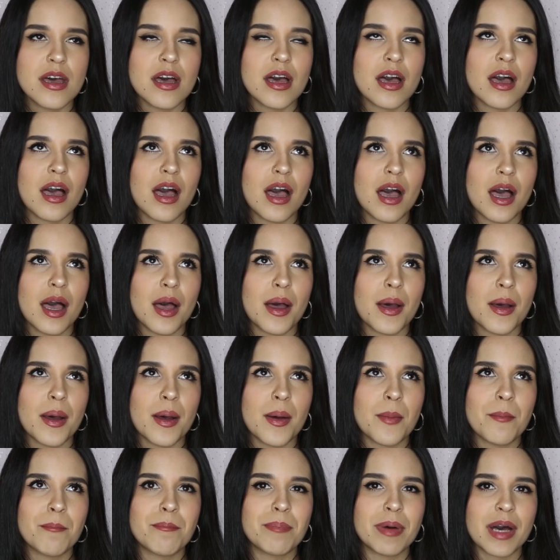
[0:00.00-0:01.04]

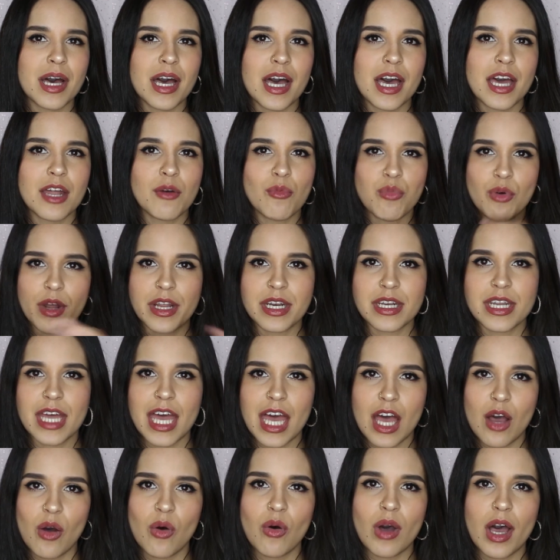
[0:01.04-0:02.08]
But right
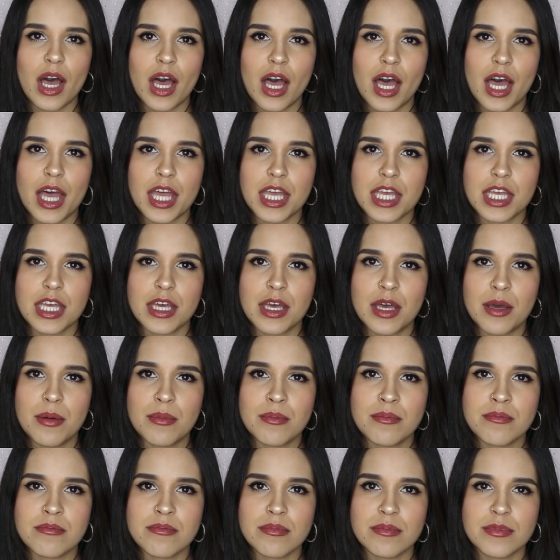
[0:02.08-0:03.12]
now I
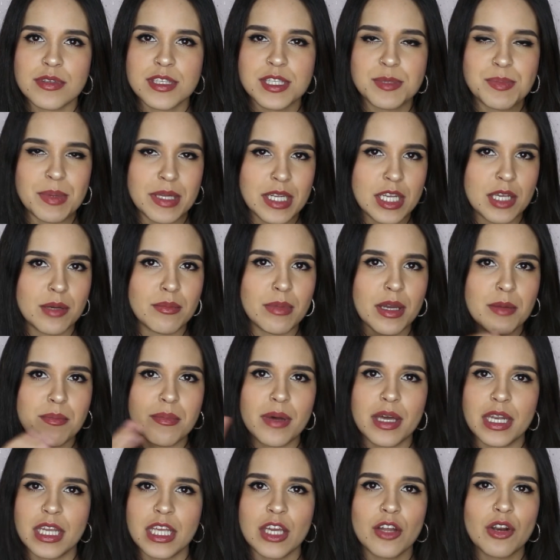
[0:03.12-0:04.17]
am spending my
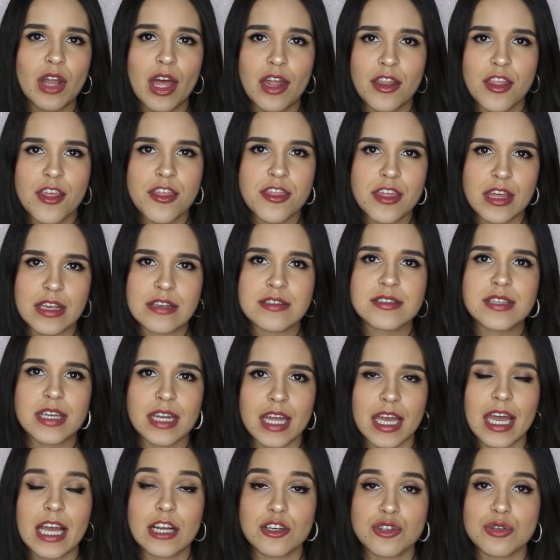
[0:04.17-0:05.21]
money on other things that
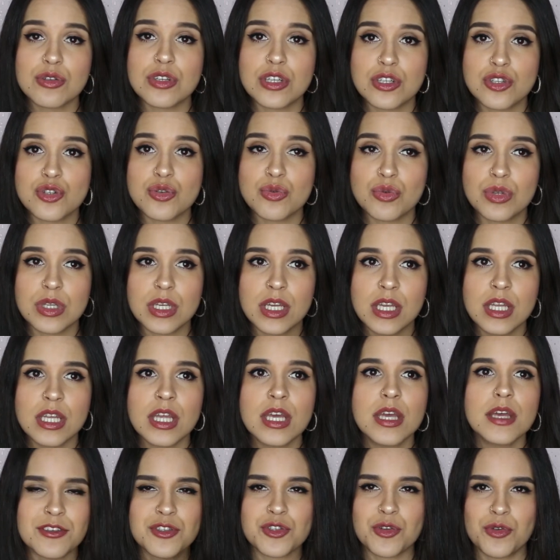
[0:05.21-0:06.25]
I actually do
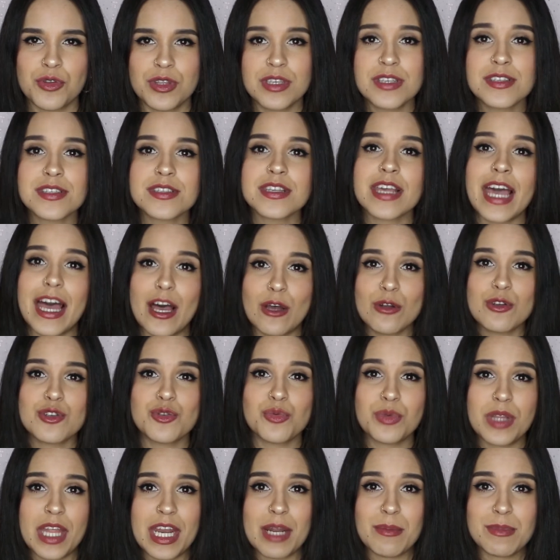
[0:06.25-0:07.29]
need. So this couch
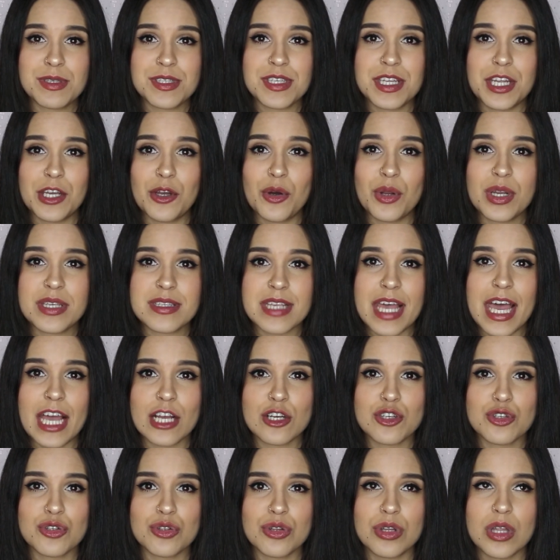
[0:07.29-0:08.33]
that I'm sitting on is
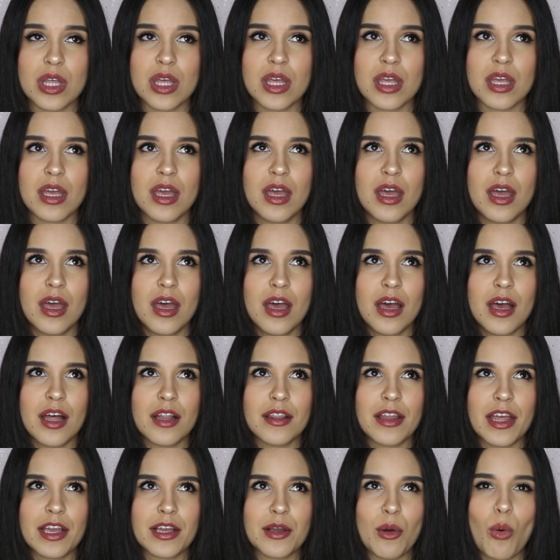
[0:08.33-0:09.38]
actually
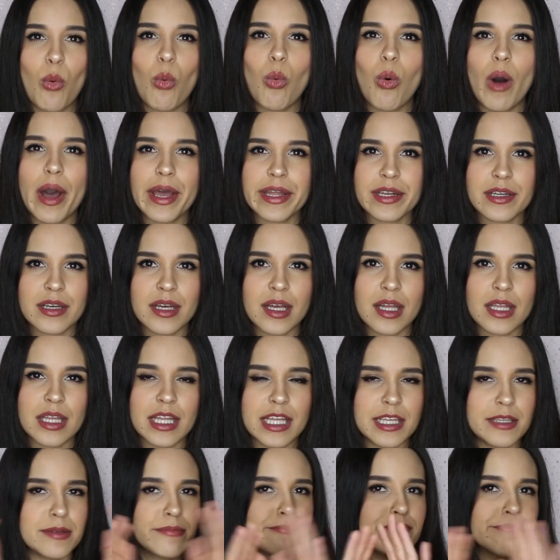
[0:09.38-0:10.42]
like a wine
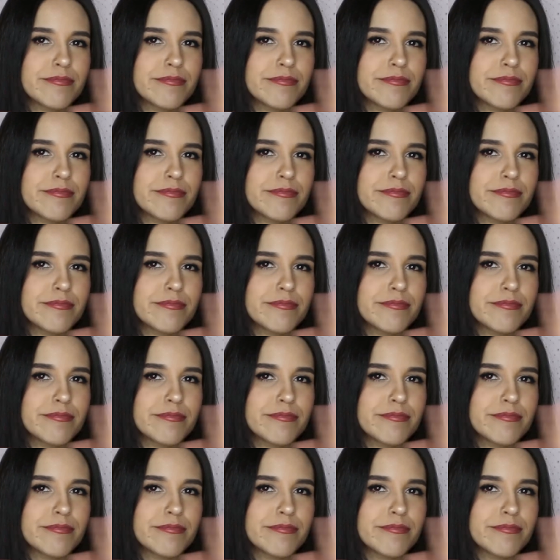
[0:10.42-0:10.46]
color.